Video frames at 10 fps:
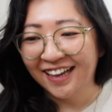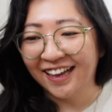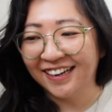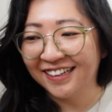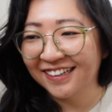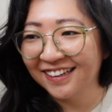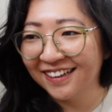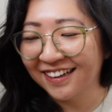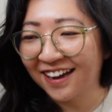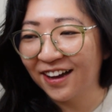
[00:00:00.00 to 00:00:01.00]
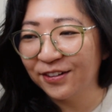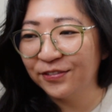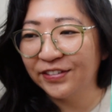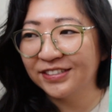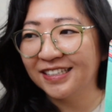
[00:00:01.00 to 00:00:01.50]
and it kind
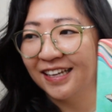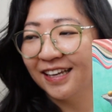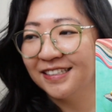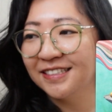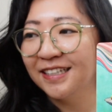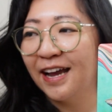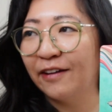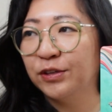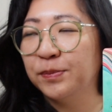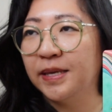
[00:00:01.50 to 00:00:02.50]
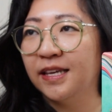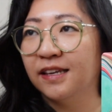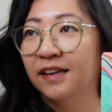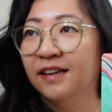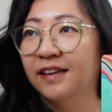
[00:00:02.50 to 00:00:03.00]
of feels like it doesn't have to
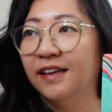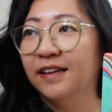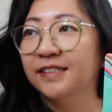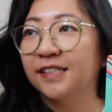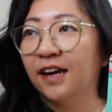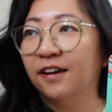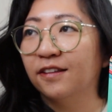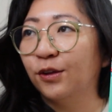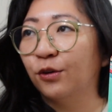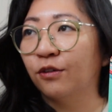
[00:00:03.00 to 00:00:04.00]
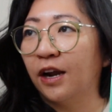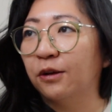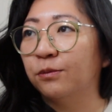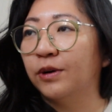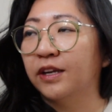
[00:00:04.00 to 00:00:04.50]
be entirely
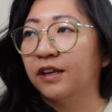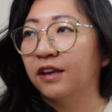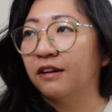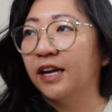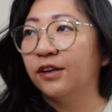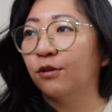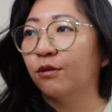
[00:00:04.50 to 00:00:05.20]
groundbreaking, right?